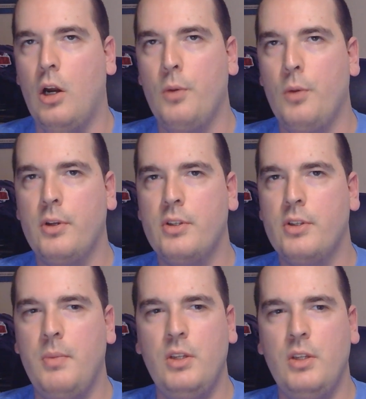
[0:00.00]
art books
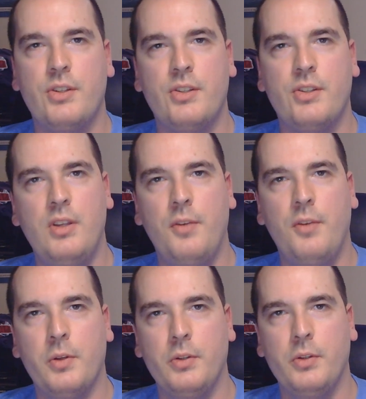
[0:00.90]
can be just as
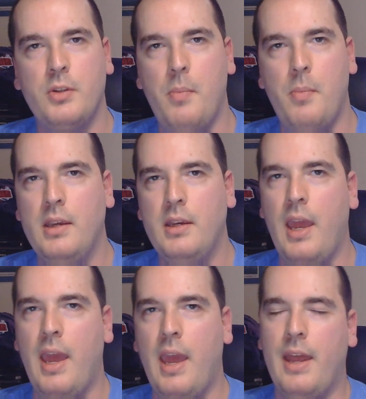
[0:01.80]
difficult to
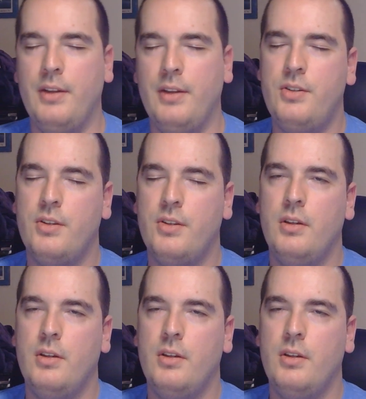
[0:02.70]
make as